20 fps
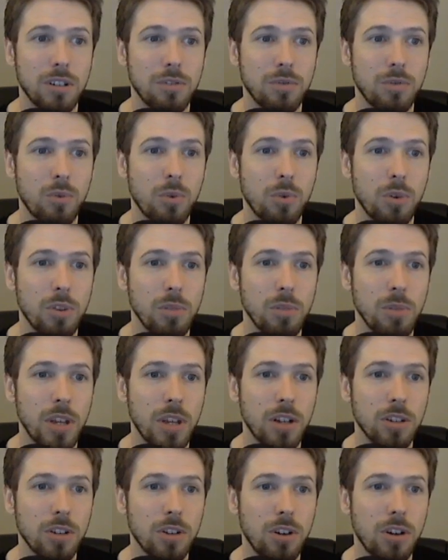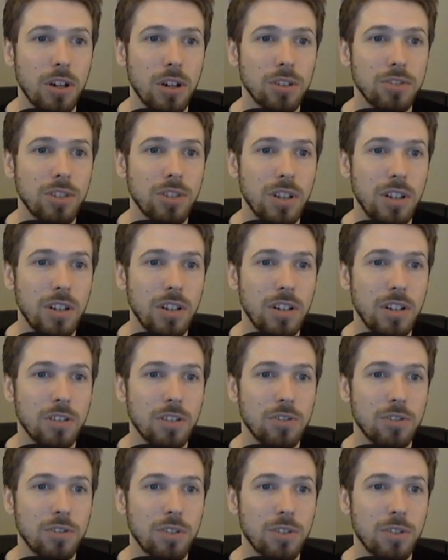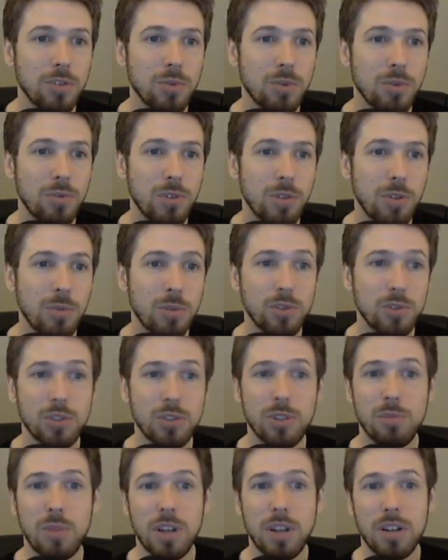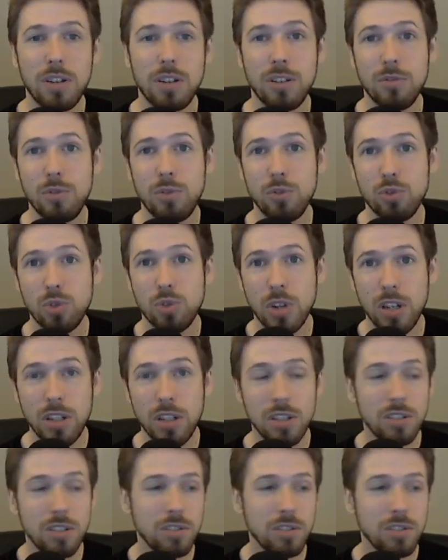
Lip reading: for the mana cost, and it starts with 50% mana. If you trade it,